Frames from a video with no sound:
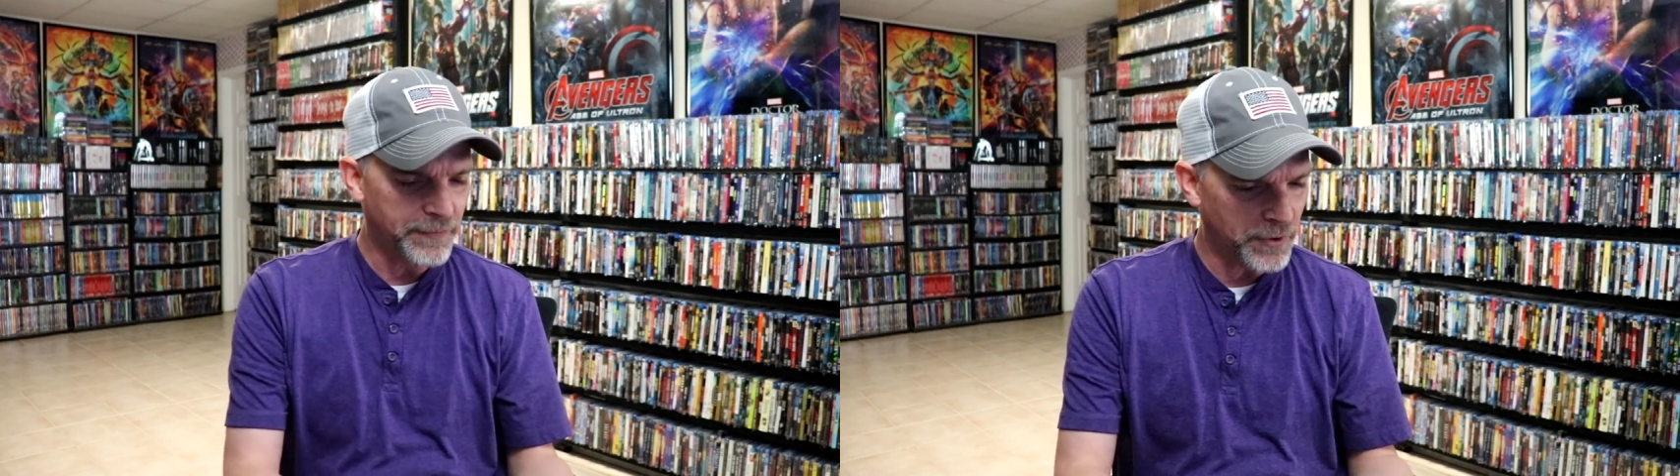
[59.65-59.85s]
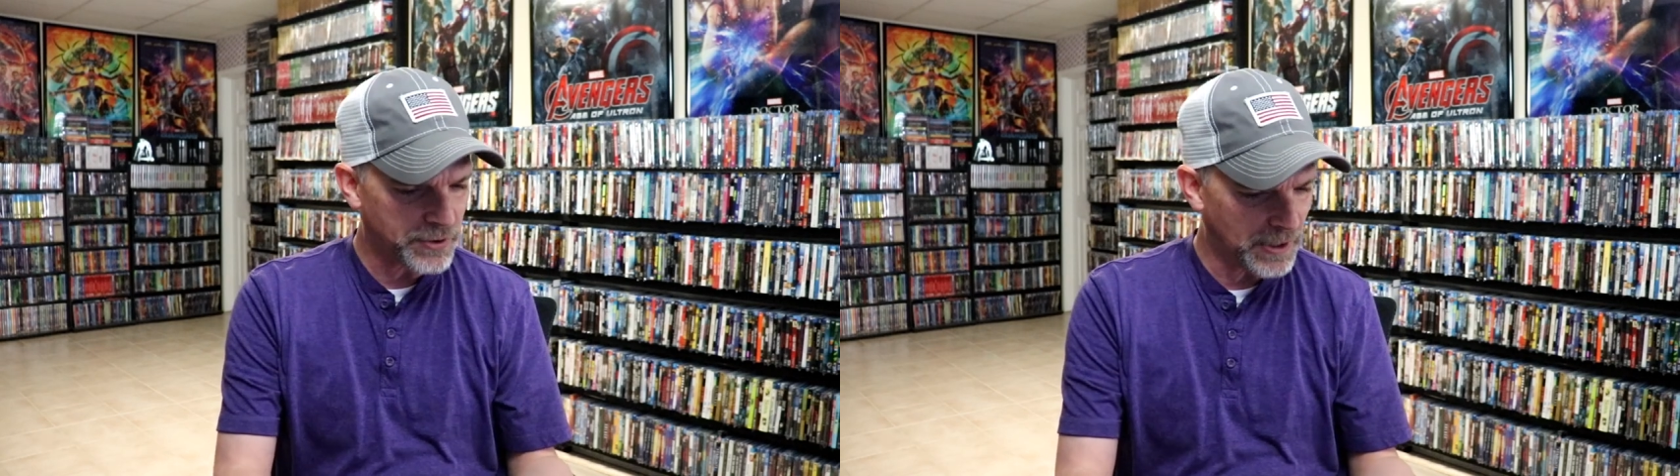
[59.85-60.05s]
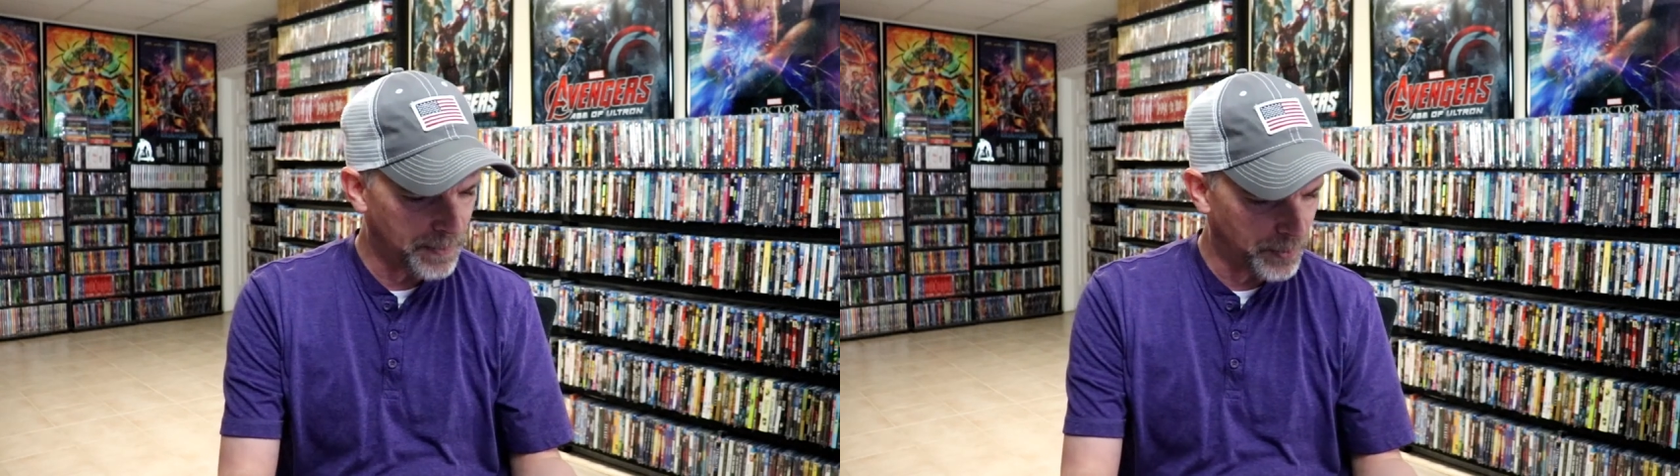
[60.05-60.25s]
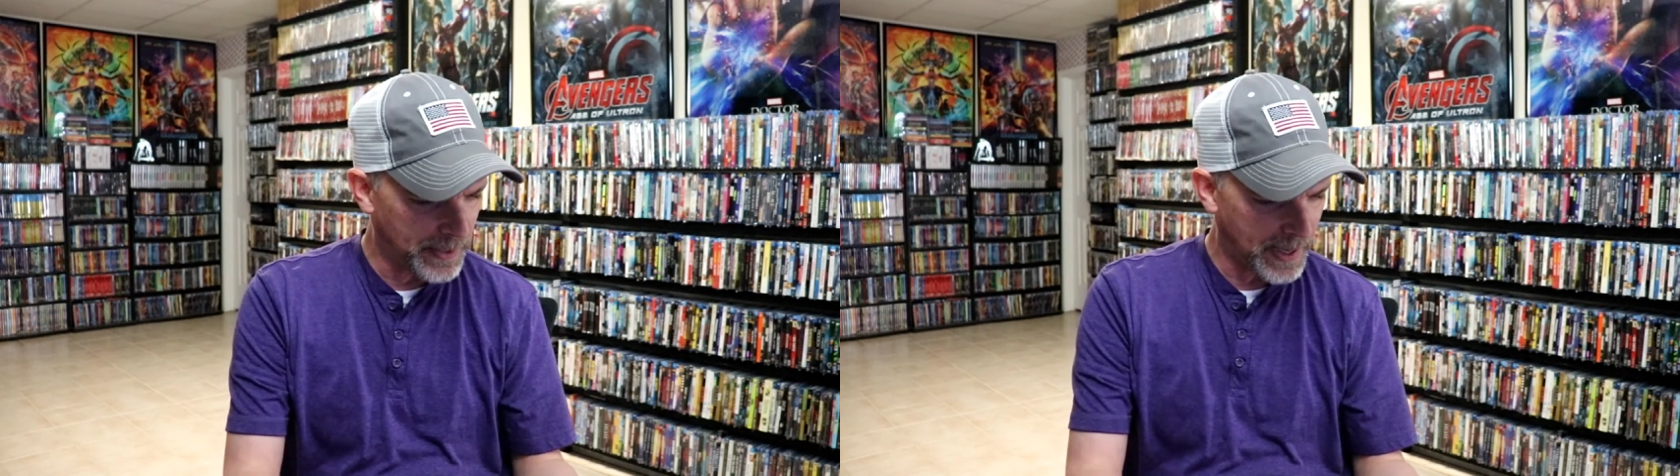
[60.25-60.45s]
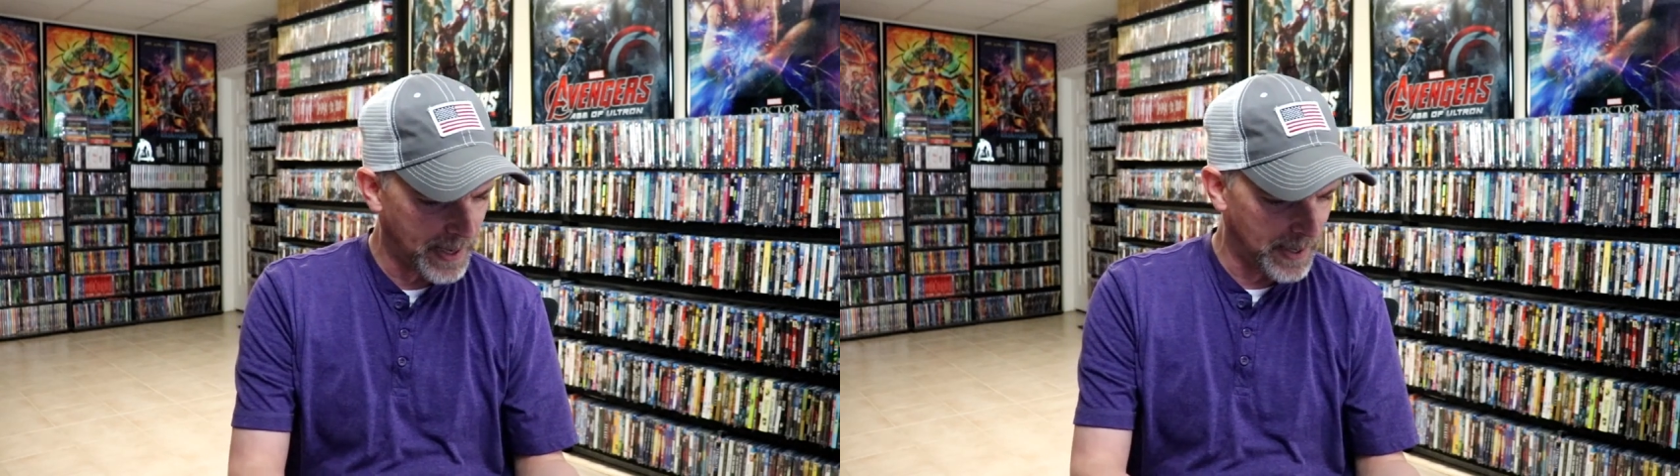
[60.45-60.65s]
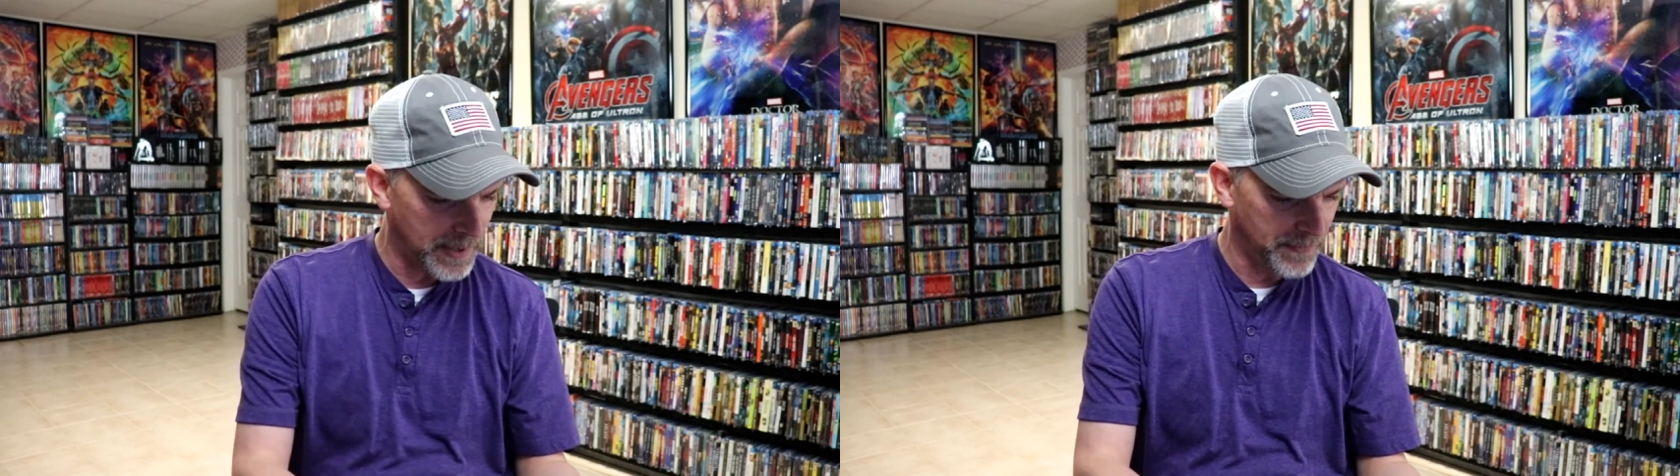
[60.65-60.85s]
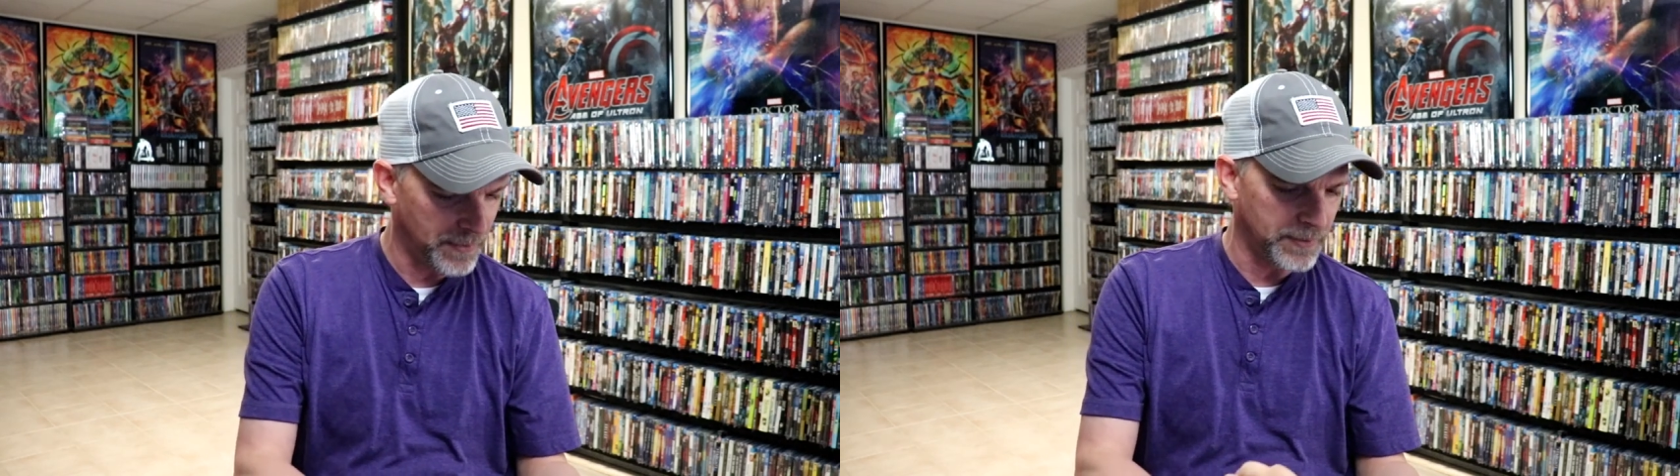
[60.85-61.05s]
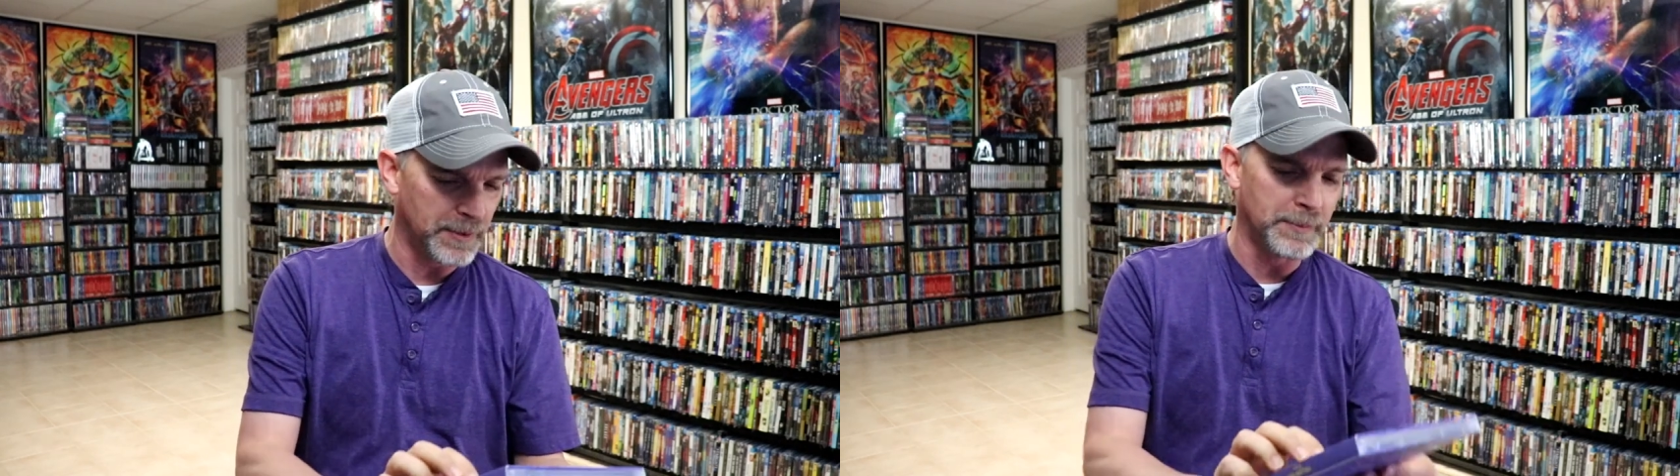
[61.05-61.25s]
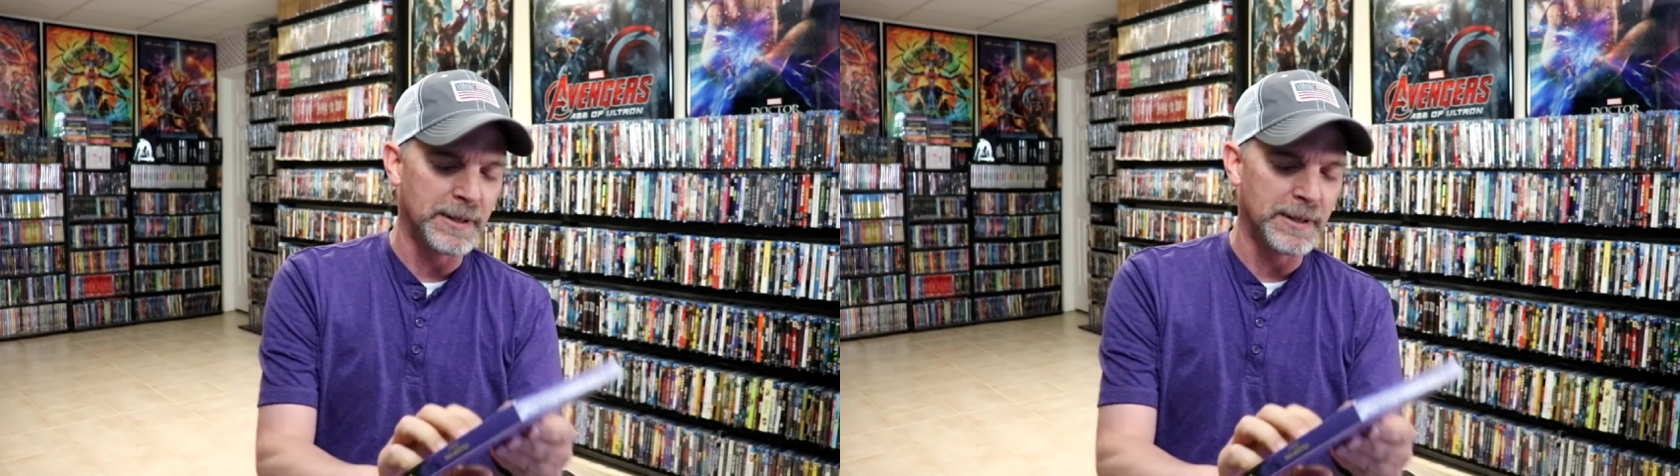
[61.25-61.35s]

first up we have the